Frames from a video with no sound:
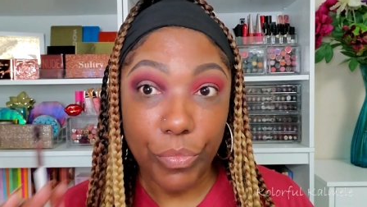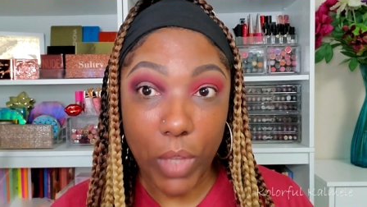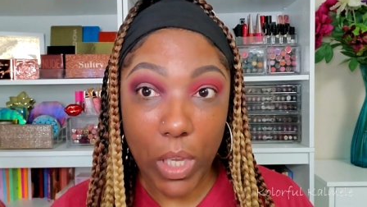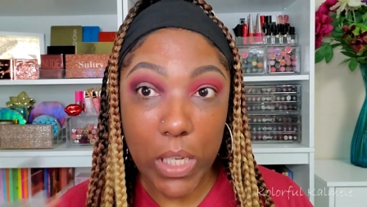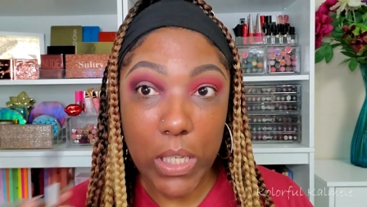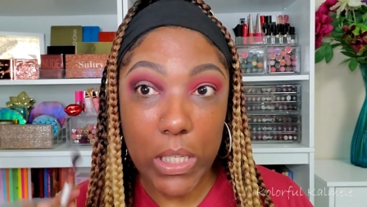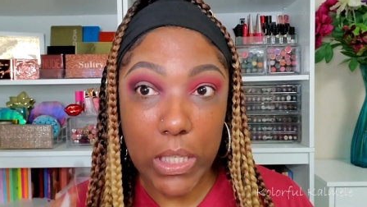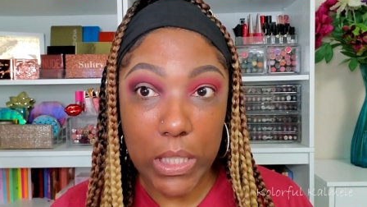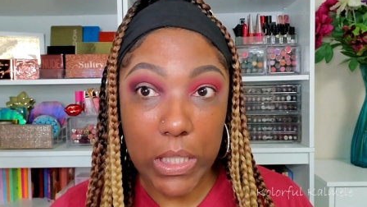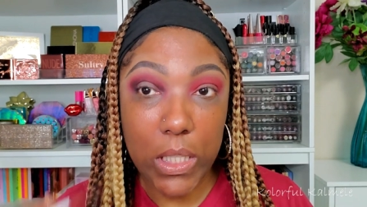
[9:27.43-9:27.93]

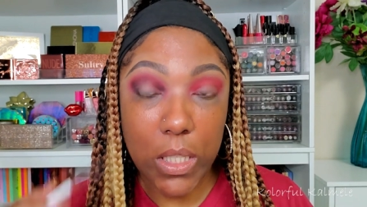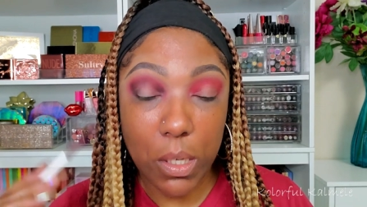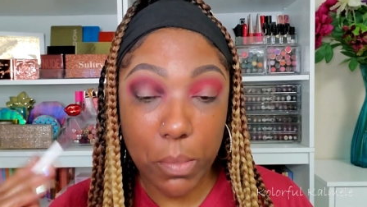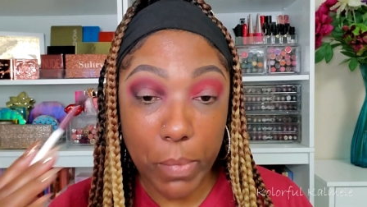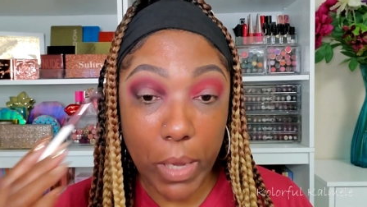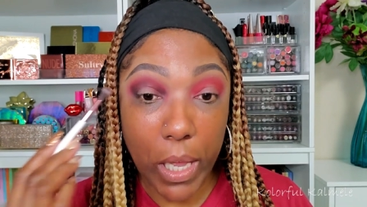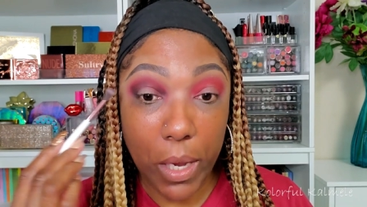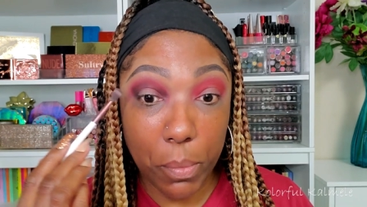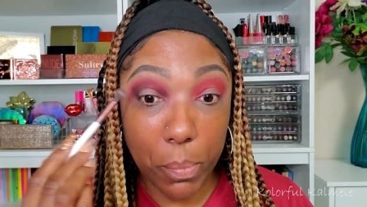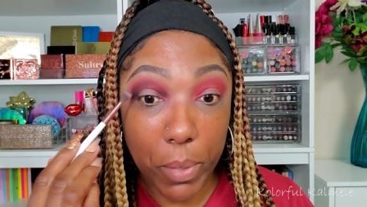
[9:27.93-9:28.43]
a decent
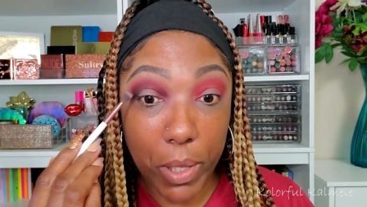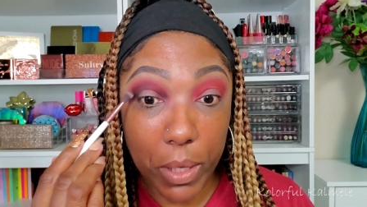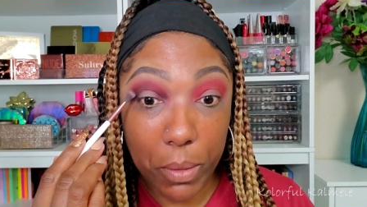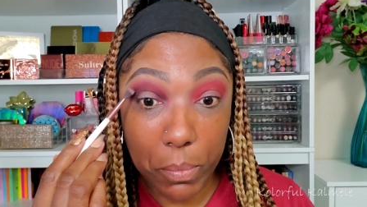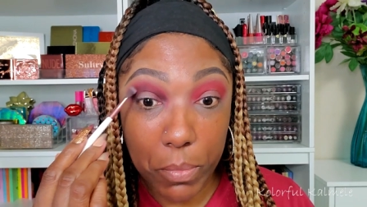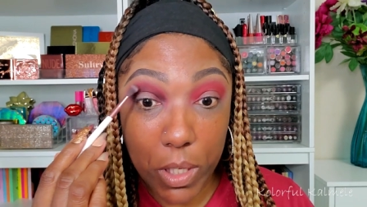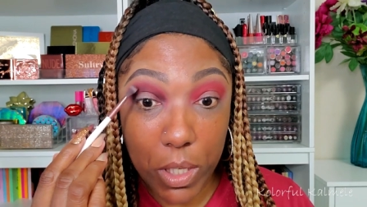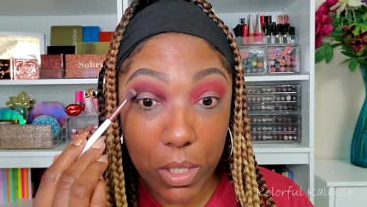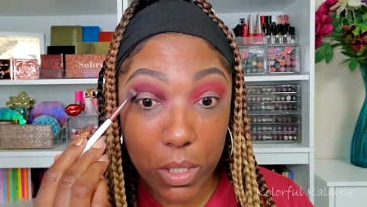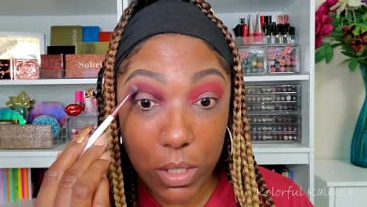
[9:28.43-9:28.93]
amount of
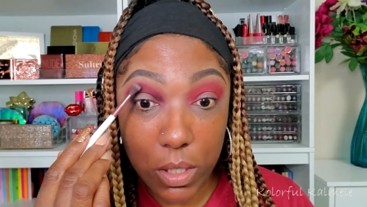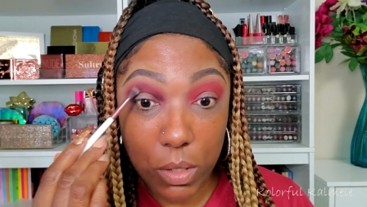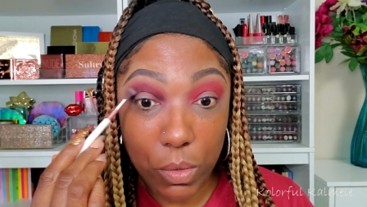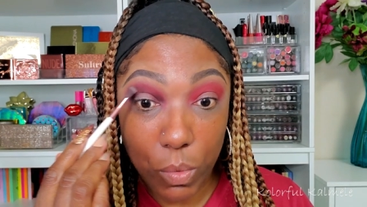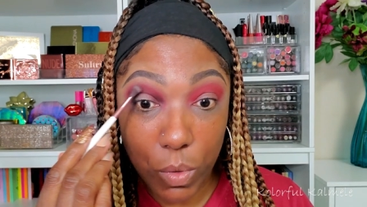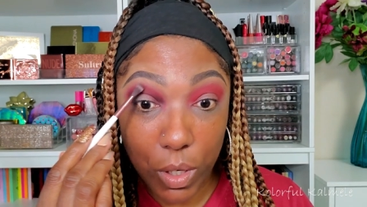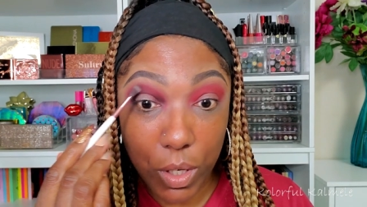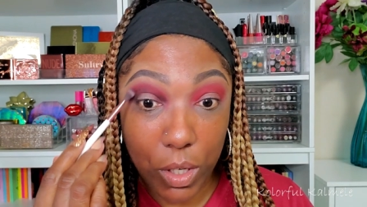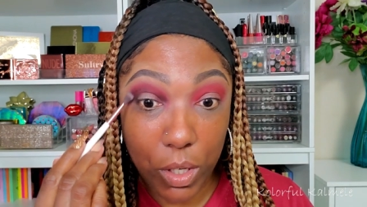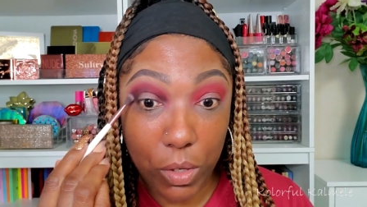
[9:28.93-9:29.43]
pigment to
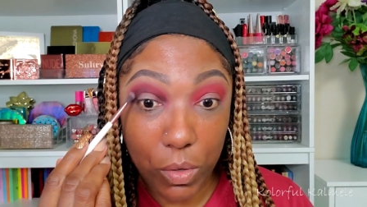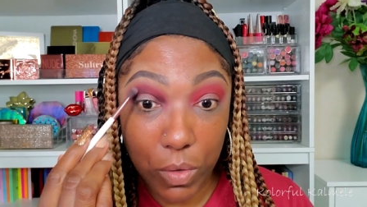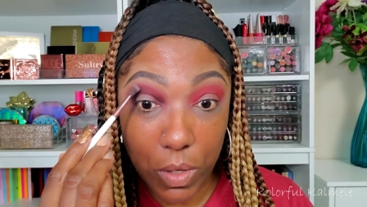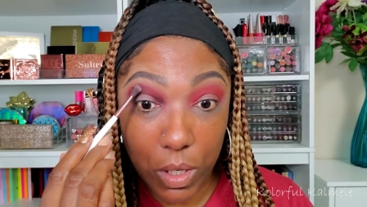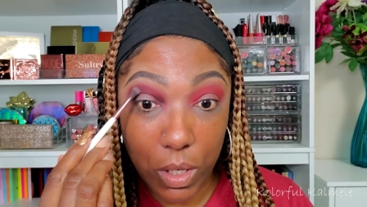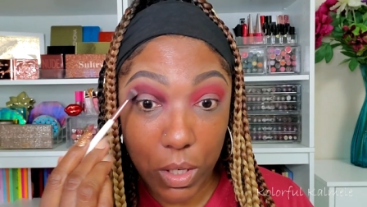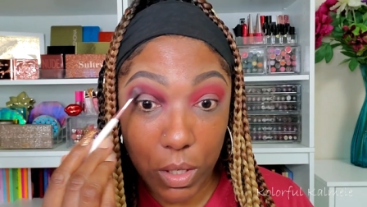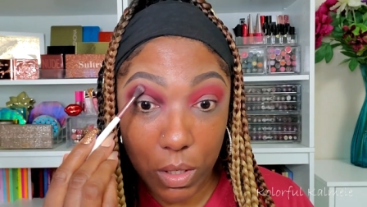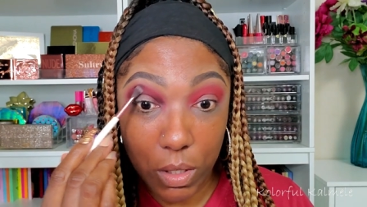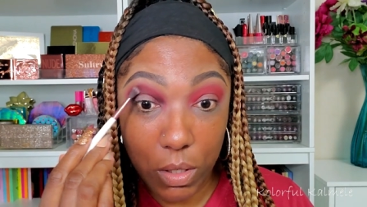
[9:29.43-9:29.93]
where you
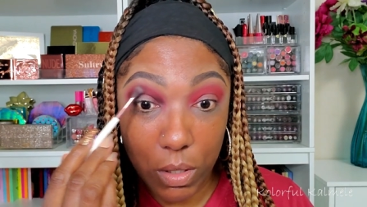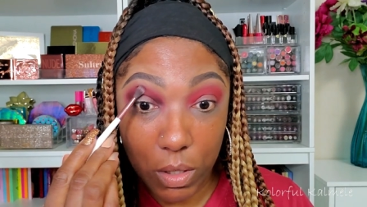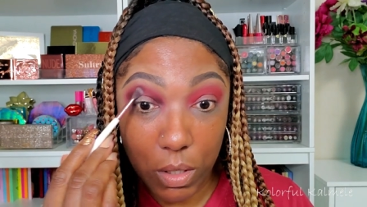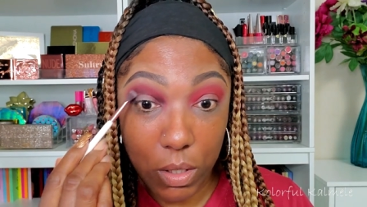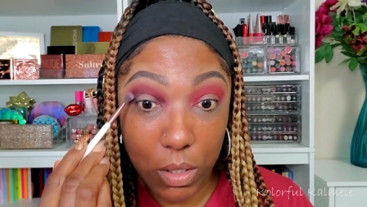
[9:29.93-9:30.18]
can